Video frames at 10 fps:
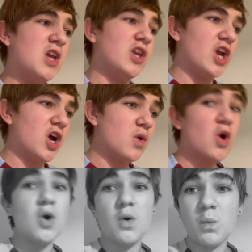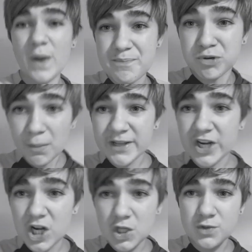you know, we're probably
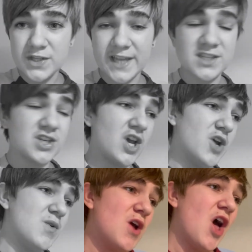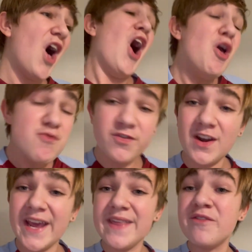going to lose this. So
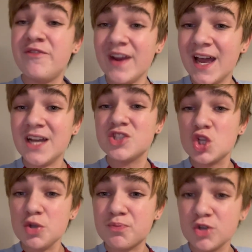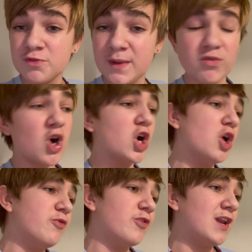hopefully the Villa do prove me wrong.
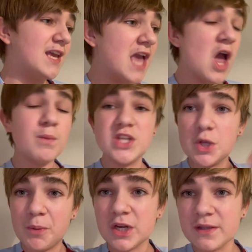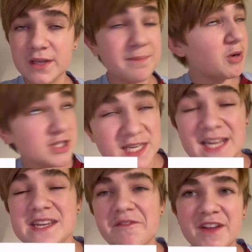Hopefully we do put in a, put in a
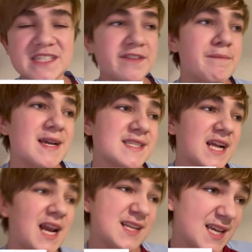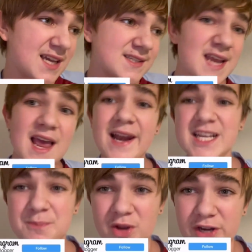defensive masterclass as,
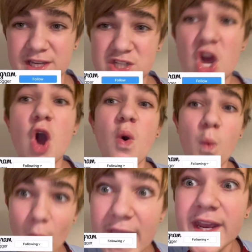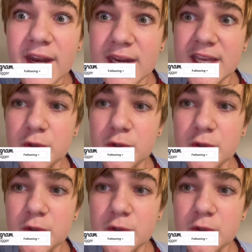let's be honest, we're gonna need